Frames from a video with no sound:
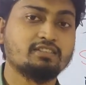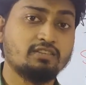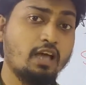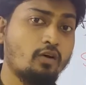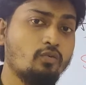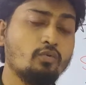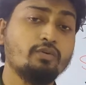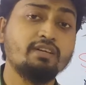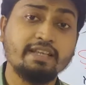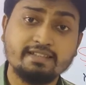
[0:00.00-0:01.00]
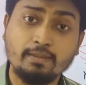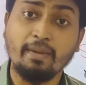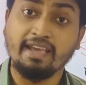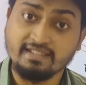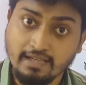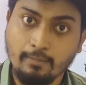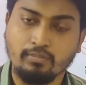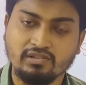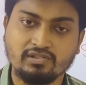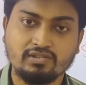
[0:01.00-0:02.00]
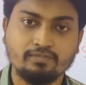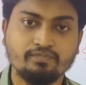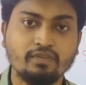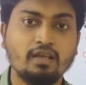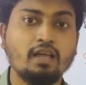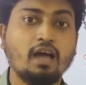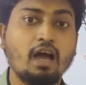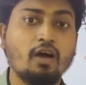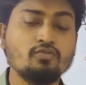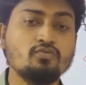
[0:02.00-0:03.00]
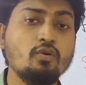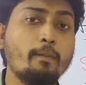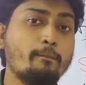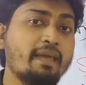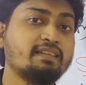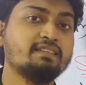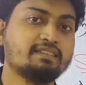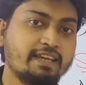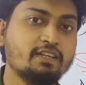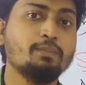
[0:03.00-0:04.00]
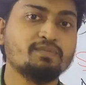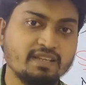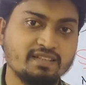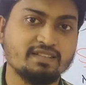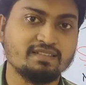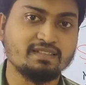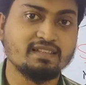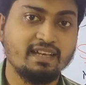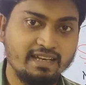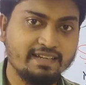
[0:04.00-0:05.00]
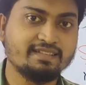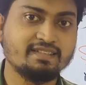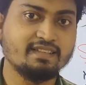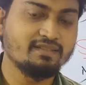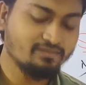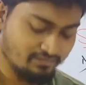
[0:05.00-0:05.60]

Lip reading: now we will take some examples how to make this kind of sentences. Let's see.